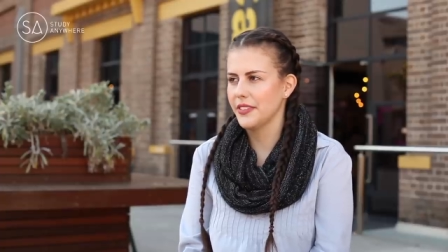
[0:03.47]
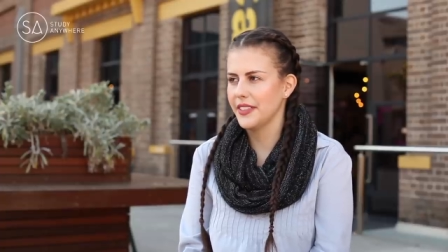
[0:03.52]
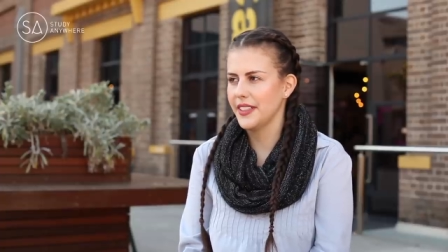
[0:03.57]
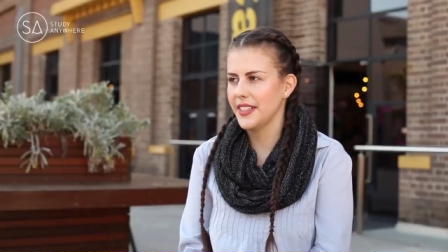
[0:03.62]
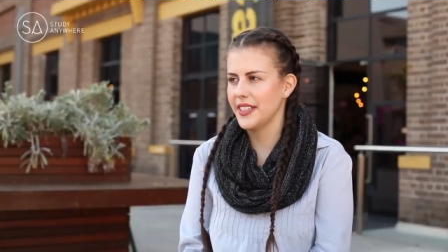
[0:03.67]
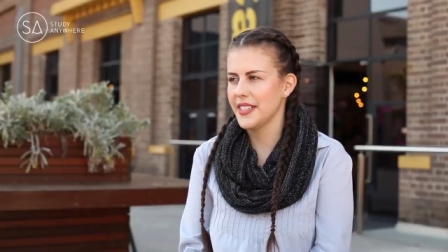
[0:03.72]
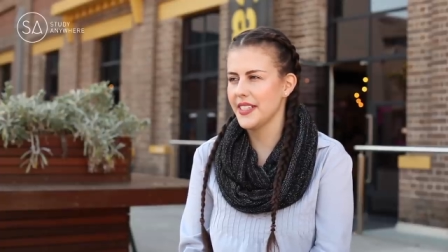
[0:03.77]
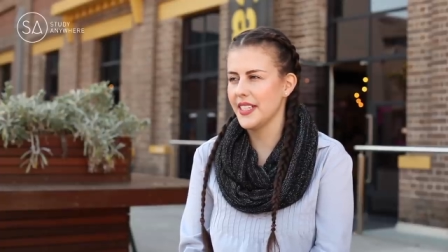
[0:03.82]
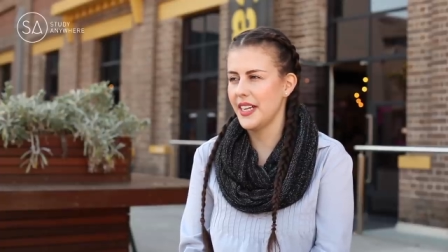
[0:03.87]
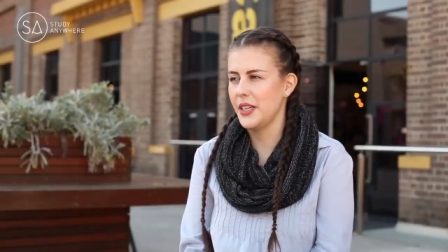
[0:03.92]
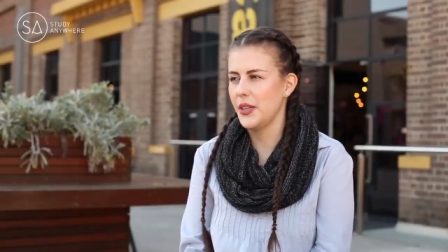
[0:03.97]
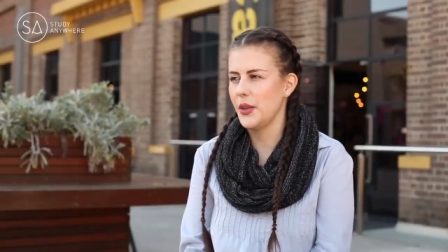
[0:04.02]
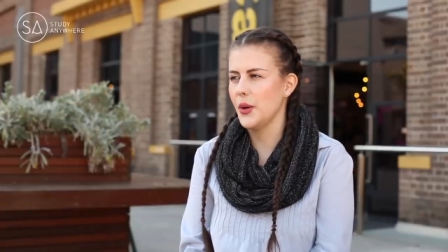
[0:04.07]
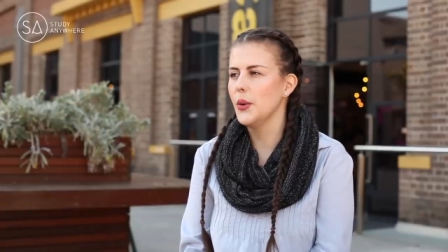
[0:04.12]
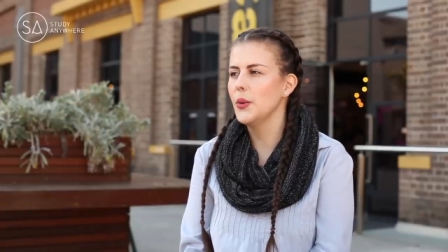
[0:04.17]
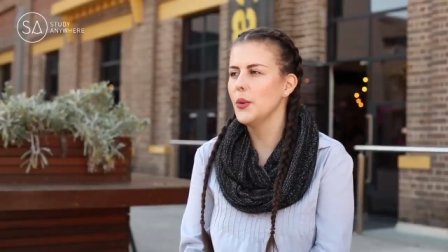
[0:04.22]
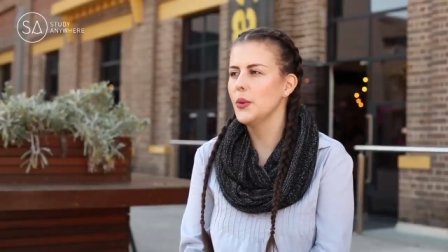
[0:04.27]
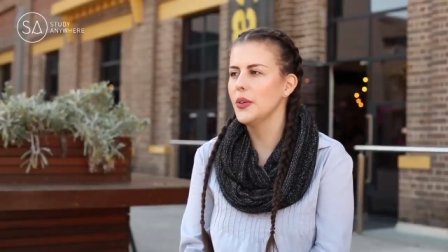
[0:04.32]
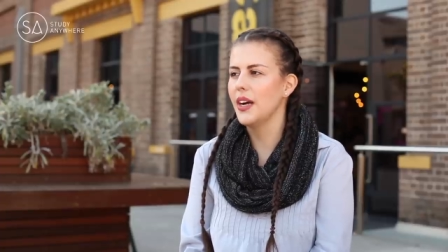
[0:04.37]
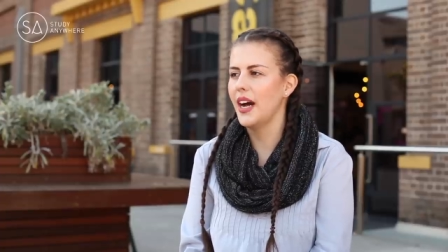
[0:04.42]
because I
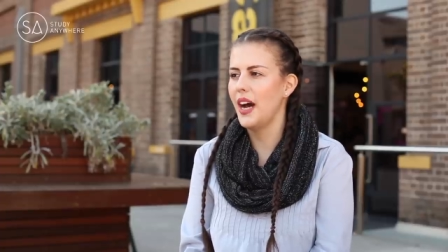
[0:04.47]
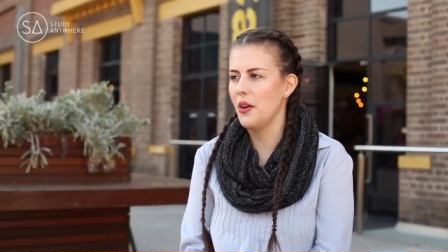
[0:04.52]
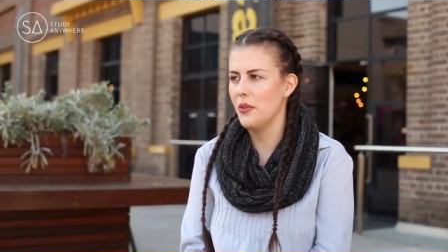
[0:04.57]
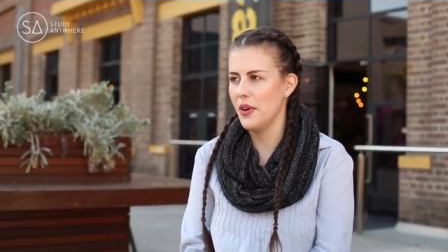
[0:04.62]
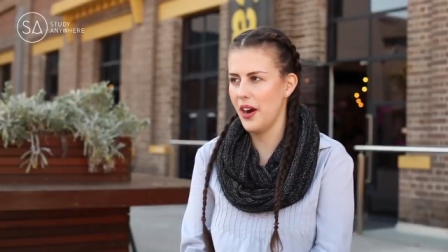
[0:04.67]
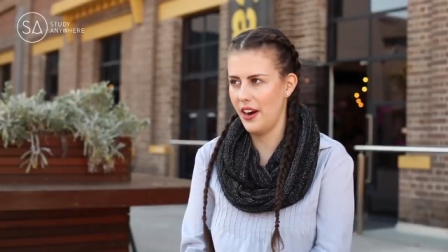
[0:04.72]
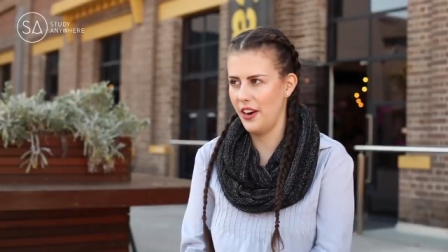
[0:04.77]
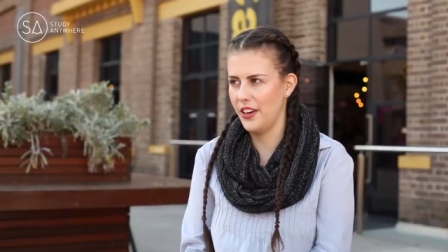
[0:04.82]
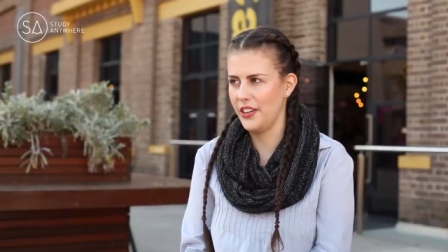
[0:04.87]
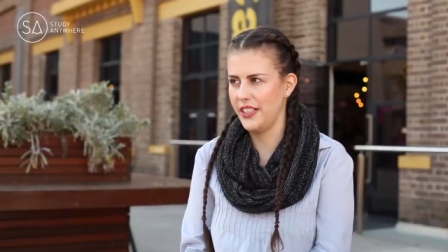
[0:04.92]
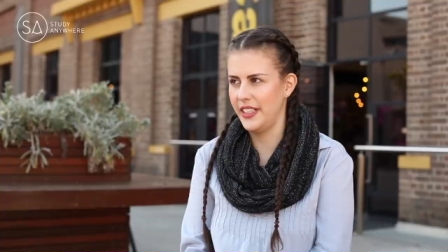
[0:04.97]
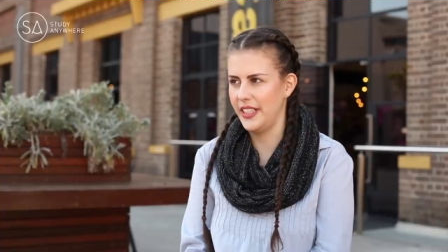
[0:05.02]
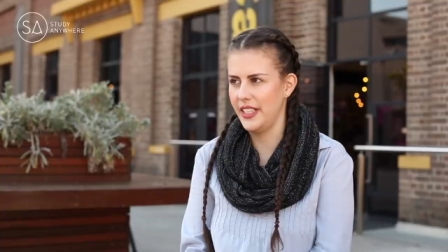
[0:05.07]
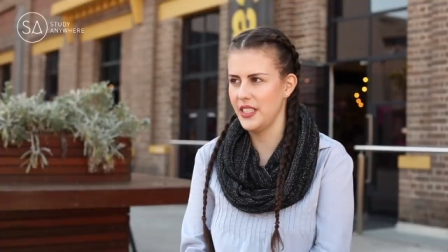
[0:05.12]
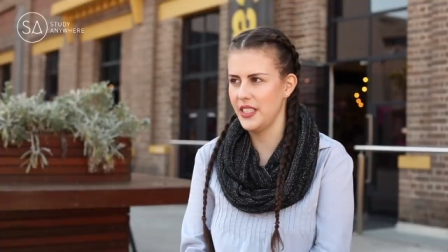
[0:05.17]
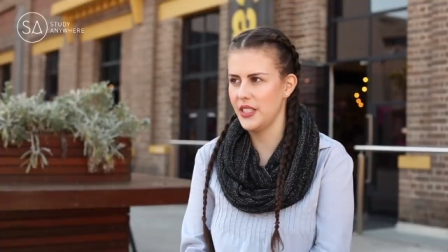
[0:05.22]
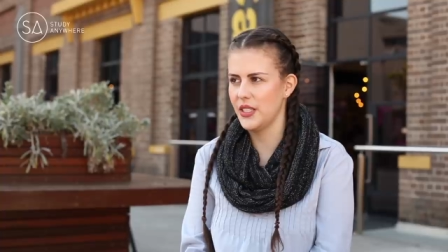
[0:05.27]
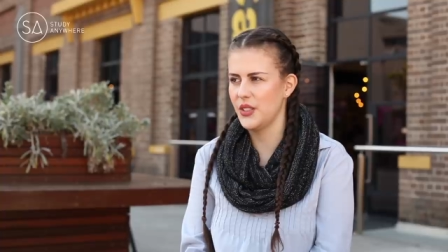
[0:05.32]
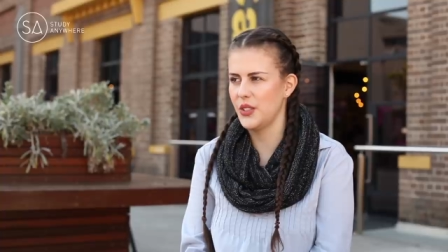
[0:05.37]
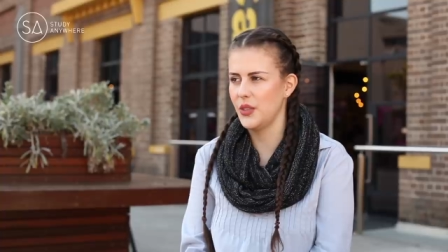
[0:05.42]
know how hard it
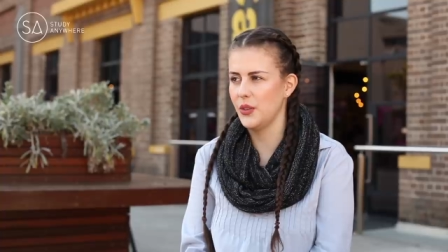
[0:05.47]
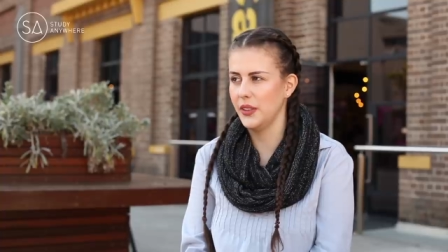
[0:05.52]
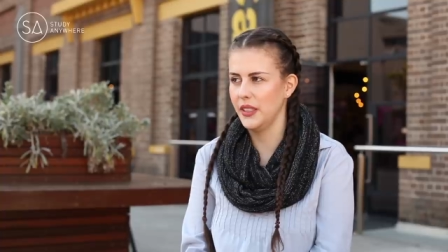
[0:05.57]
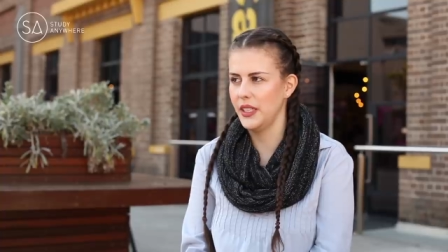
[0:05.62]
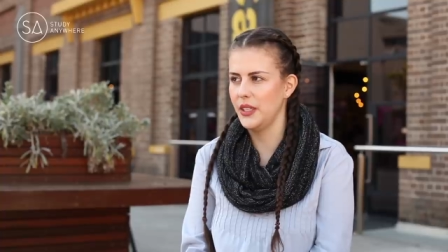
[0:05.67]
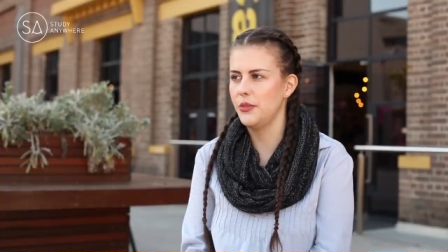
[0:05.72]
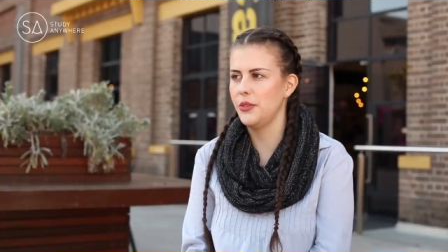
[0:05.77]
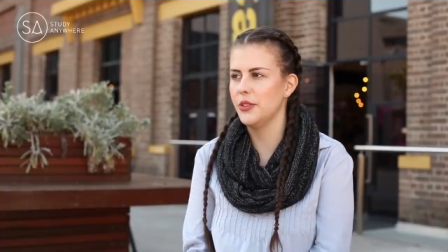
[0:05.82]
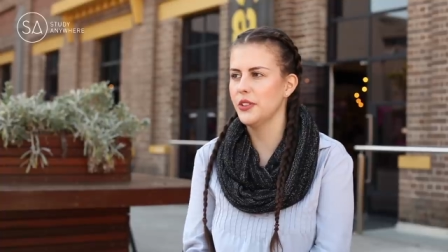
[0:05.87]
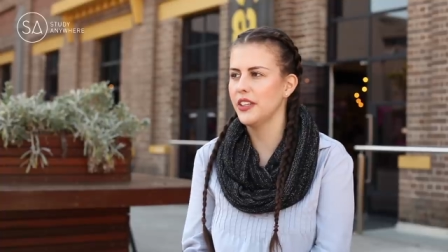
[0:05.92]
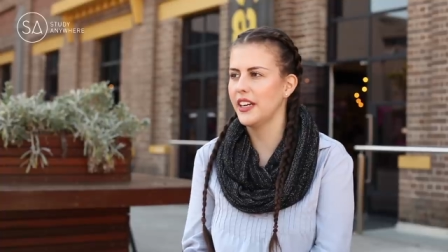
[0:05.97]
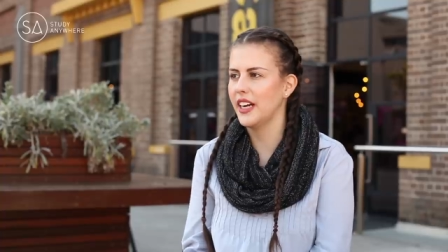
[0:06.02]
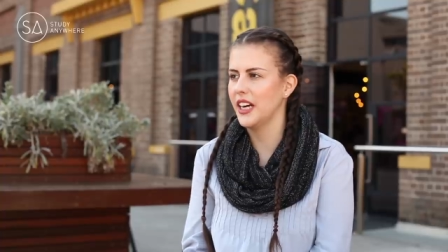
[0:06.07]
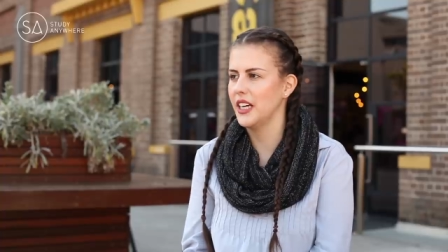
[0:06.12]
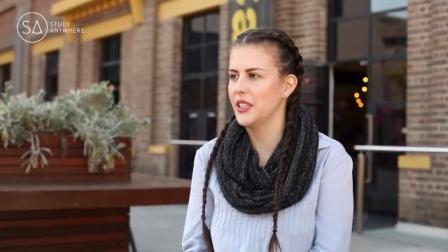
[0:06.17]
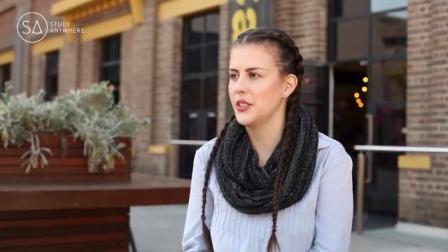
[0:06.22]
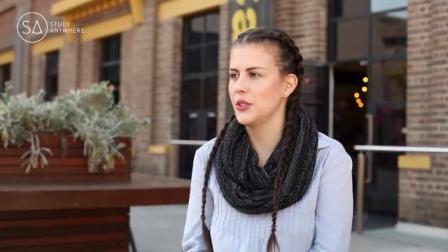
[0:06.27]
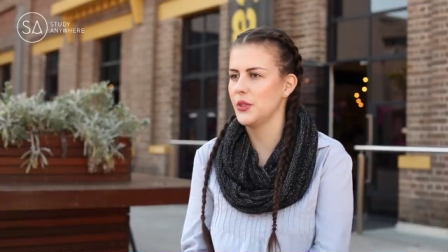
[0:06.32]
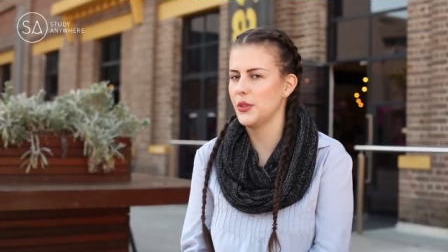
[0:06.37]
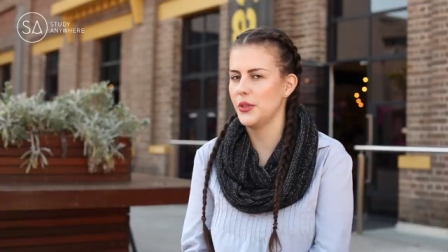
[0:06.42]
is to leave your
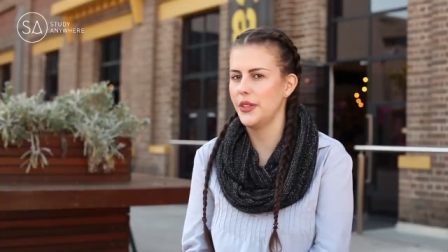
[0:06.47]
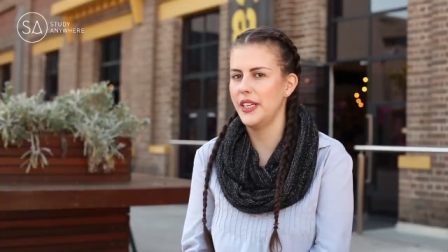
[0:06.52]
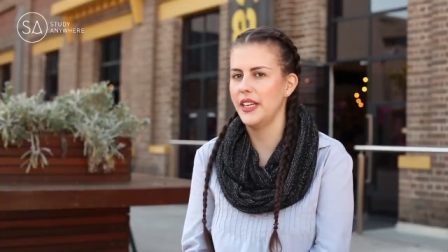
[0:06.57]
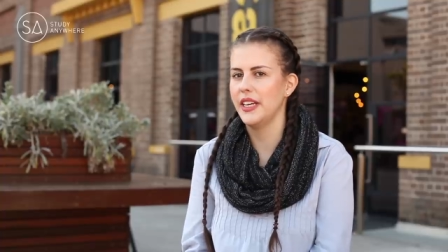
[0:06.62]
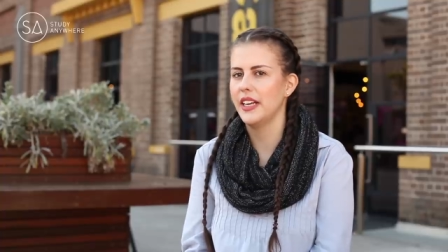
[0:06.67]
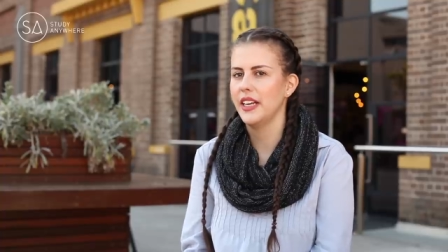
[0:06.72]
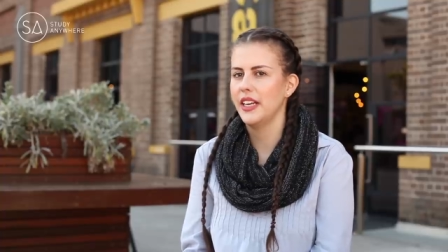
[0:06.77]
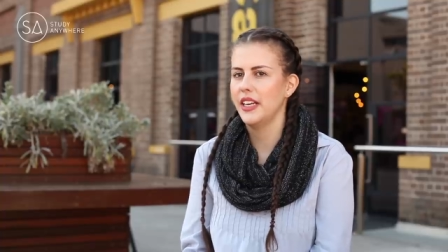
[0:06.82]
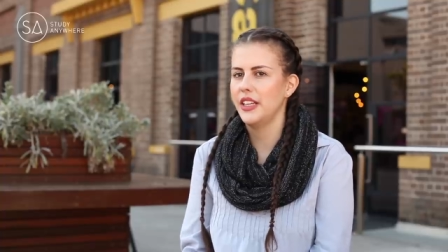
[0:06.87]
country,